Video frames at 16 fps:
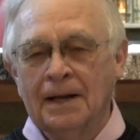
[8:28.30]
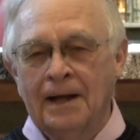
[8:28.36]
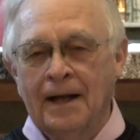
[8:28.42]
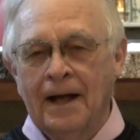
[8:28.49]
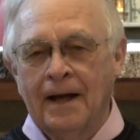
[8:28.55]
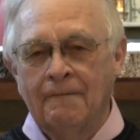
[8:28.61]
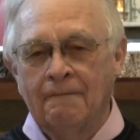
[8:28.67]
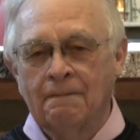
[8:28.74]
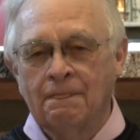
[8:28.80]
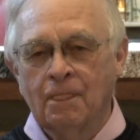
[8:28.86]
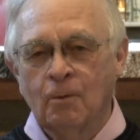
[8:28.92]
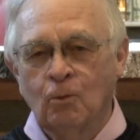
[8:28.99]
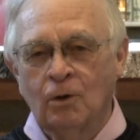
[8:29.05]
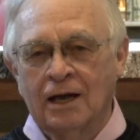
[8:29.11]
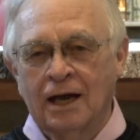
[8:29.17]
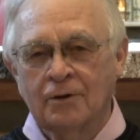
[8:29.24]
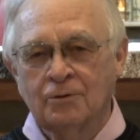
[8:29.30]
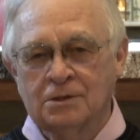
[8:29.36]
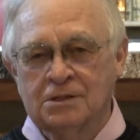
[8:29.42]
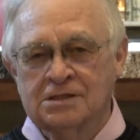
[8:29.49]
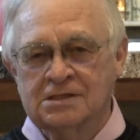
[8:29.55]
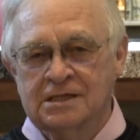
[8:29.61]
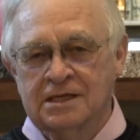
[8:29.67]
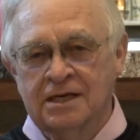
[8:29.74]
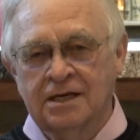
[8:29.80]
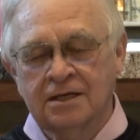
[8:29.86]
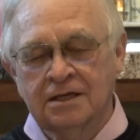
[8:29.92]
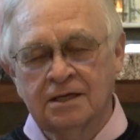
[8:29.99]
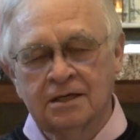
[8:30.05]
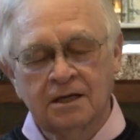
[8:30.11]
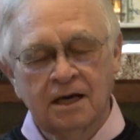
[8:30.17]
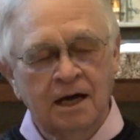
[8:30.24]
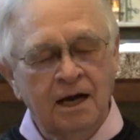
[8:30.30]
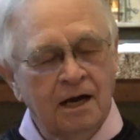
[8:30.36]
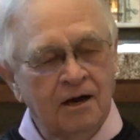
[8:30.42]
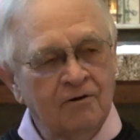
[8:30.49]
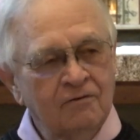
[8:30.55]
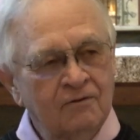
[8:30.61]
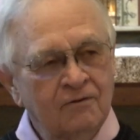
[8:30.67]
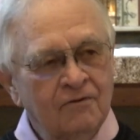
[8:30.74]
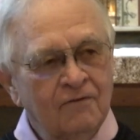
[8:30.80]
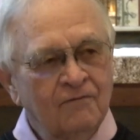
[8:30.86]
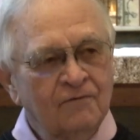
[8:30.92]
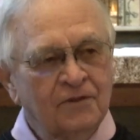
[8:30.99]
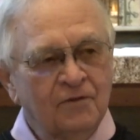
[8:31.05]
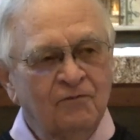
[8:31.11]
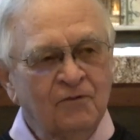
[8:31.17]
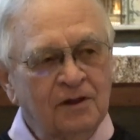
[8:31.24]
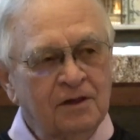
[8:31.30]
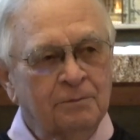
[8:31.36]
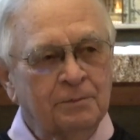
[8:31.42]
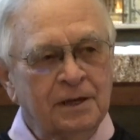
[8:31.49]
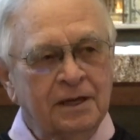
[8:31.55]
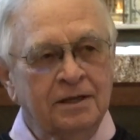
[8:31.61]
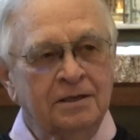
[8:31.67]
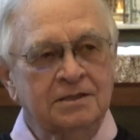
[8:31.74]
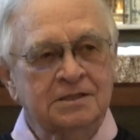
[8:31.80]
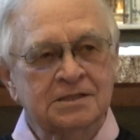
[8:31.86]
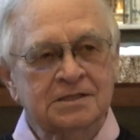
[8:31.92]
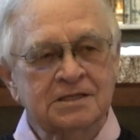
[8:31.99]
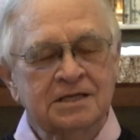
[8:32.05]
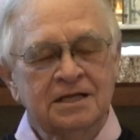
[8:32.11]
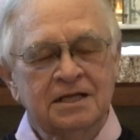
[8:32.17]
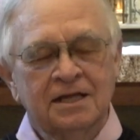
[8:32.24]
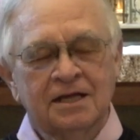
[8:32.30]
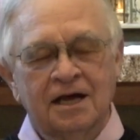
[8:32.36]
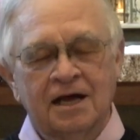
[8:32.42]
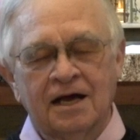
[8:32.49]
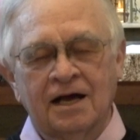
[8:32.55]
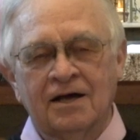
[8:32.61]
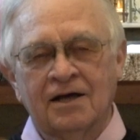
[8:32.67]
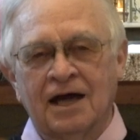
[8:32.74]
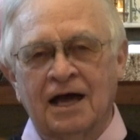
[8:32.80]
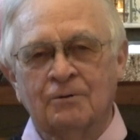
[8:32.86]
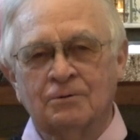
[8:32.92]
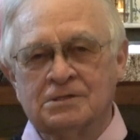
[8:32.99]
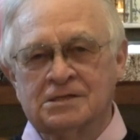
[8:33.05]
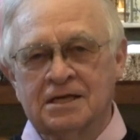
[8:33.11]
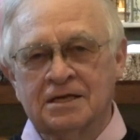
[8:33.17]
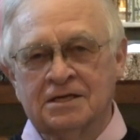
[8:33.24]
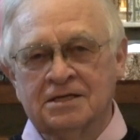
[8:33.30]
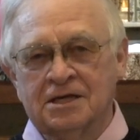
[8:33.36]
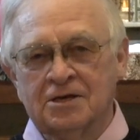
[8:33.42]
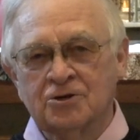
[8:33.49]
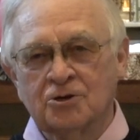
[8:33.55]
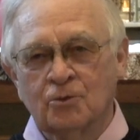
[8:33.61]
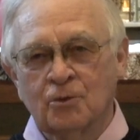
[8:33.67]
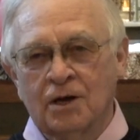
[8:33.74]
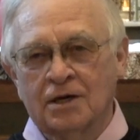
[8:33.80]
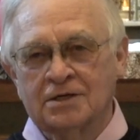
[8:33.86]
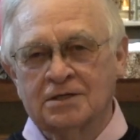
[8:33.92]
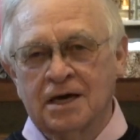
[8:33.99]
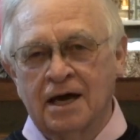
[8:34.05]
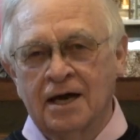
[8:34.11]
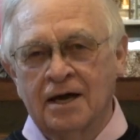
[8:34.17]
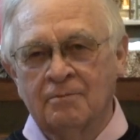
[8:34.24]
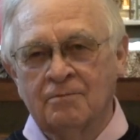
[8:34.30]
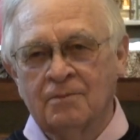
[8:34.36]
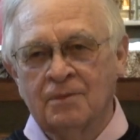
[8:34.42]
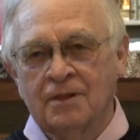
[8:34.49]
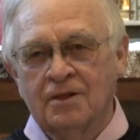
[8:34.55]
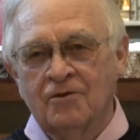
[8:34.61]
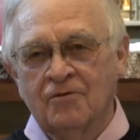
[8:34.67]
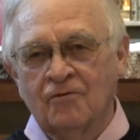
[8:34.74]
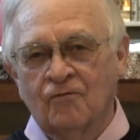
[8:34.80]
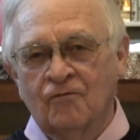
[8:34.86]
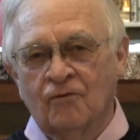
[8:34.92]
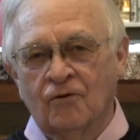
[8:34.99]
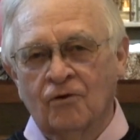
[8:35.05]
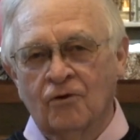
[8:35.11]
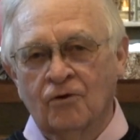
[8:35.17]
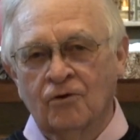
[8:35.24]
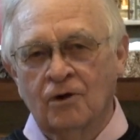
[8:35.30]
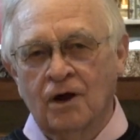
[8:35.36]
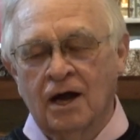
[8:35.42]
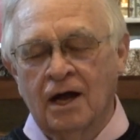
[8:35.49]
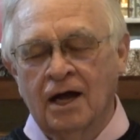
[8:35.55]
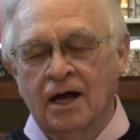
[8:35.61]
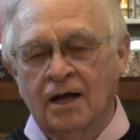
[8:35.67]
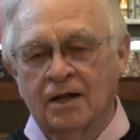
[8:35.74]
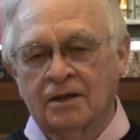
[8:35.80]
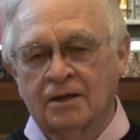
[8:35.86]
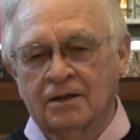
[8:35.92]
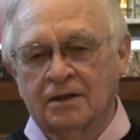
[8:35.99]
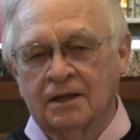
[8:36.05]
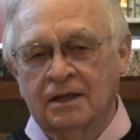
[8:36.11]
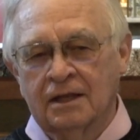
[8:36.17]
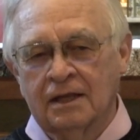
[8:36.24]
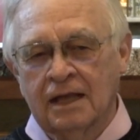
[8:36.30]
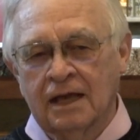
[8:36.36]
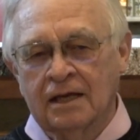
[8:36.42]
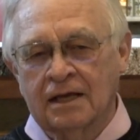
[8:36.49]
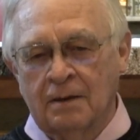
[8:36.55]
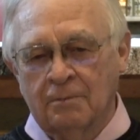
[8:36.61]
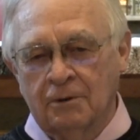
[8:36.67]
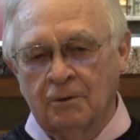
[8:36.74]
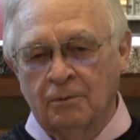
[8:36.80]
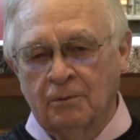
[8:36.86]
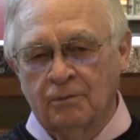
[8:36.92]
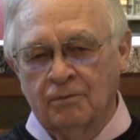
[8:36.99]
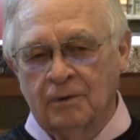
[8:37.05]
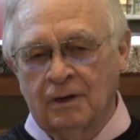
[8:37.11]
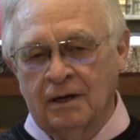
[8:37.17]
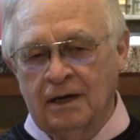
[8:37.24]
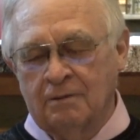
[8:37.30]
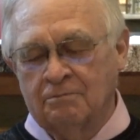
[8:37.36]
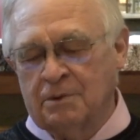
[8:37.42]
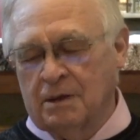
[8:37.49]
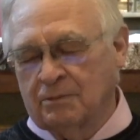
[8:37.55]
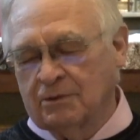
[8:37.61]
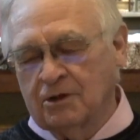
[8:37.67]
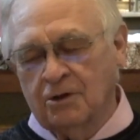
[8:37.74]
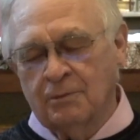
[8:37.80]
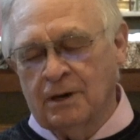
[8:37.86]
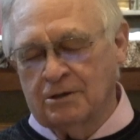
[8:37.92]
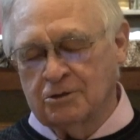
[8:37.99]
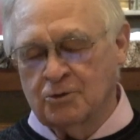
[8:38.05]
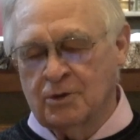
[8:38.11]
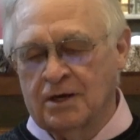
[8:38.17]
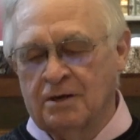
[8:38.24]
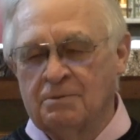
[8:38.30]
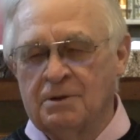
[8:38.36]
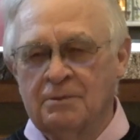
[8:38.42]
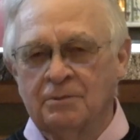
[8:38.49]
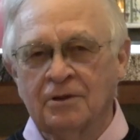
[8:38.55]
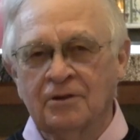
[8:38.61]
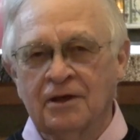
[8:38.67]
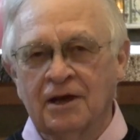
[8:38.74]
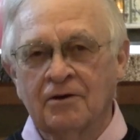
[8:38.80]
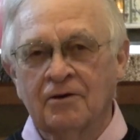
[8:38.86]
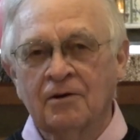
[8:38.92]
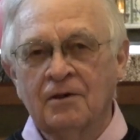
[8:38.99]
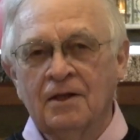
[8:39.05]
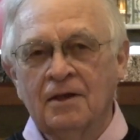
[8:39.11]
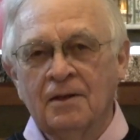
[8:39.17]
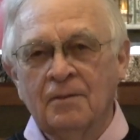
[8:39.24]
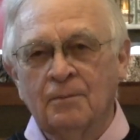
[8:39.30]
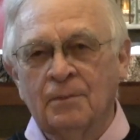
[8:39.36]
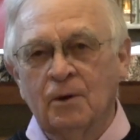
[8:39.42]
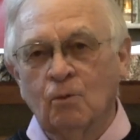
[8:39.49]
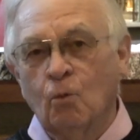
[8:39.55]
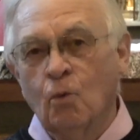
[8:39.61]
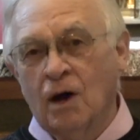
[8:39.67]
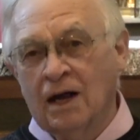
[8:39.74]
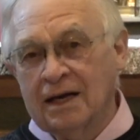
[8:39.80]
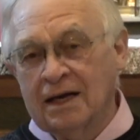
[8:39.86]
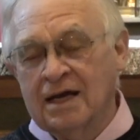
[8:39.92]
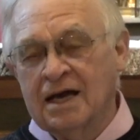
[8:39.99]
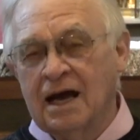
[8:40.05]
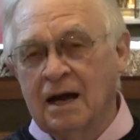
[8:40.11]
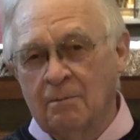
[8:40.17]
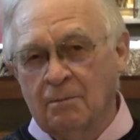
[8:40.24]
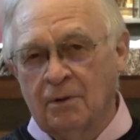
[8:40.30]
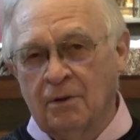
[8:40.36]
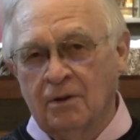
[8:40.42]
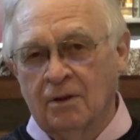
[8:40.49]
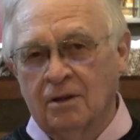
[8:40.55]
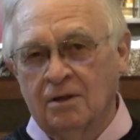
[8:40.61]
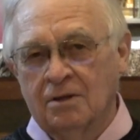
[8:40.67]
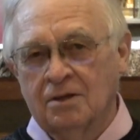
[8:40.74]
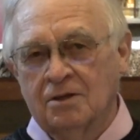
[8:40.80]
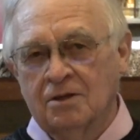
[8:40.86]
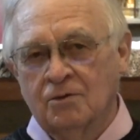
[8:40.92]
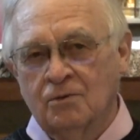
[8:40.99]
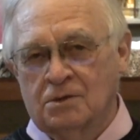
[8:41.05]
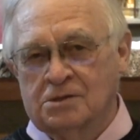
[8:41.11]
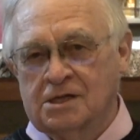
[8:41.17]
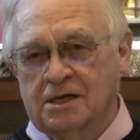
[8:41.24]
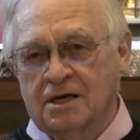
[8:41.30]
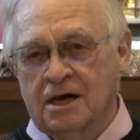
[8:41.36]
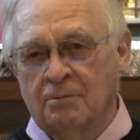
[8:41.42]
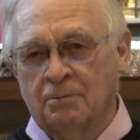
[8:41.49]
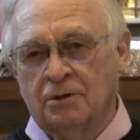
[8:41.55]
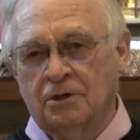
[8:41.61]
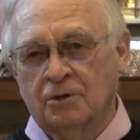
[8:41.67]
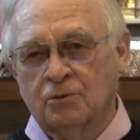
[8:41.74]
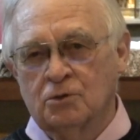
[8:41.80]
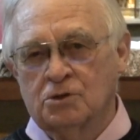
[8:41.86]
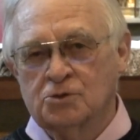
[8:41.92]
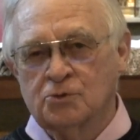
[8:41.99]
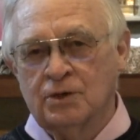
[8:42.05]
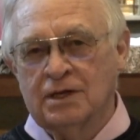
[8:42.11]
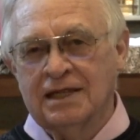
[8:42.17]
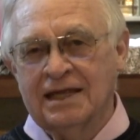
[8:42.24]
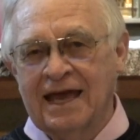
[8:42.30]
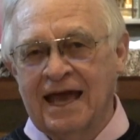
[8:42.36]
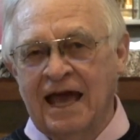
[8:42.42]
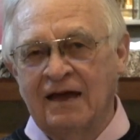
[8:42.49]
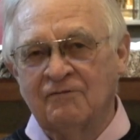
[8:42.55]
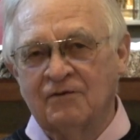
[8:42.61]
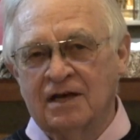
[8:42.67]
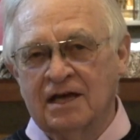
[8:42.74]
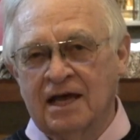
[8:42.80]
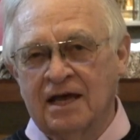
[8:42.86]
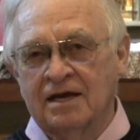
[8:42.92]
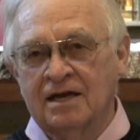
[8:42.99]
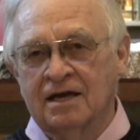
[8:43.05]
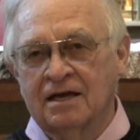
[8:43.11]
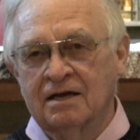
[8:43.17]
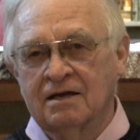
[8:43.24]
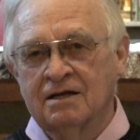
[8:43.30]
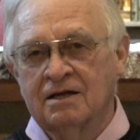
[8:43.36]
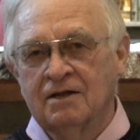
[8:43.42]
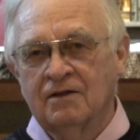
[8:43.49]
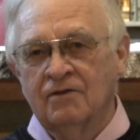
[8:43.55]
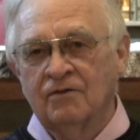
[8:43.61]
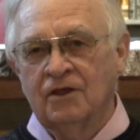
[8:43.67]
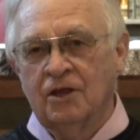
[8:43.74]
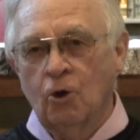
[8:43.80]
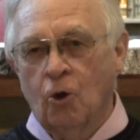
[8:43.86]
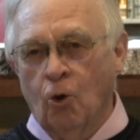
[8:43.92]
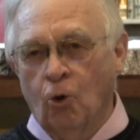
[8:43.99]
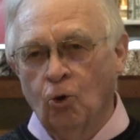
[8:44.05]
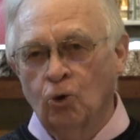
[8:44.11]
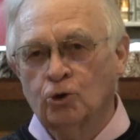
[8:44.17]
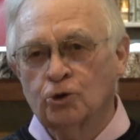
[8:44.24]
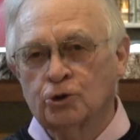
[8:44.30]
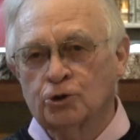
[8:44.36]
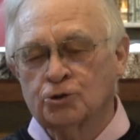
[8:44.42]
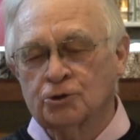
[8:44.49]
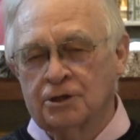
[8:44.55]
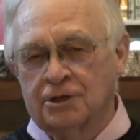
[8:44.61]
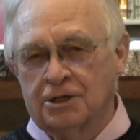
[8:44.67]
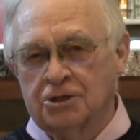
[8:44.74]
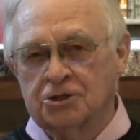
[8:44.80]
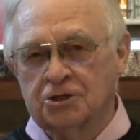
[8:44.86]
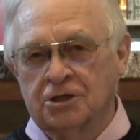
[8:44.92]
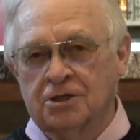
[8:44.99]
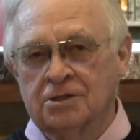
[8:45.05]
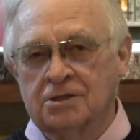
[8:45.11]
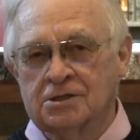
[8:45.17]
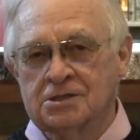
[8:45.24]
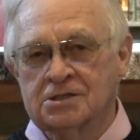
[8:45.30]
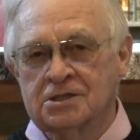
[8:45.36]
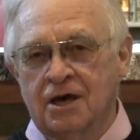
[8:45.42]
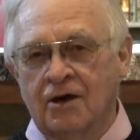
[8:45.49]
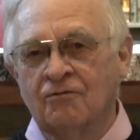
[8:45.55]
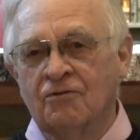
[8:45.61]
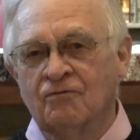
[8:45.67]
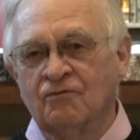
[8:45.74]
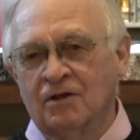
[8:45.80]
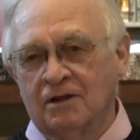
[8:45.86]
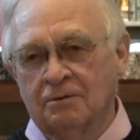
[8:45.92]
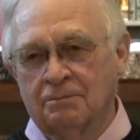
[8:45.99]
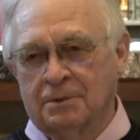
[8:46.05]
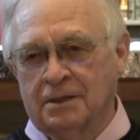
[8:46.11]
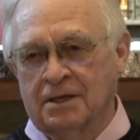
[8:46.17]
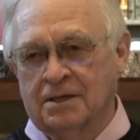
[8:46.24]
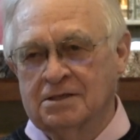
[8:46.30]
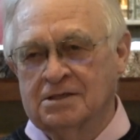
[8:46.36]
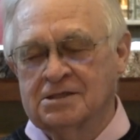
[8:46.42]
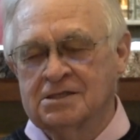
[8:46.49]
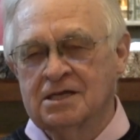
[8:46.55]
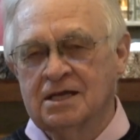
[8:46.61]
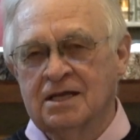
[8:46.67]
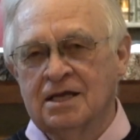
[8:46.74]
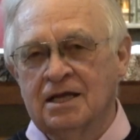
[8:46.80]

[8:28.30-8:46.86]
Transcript: Um, when I was in uh, the Philippines, uh, I was at a dinner one time for uh, a couple uh, people. There were about 20 people there, but one couple was a couple that was really advocating the older traditions of the Philippines.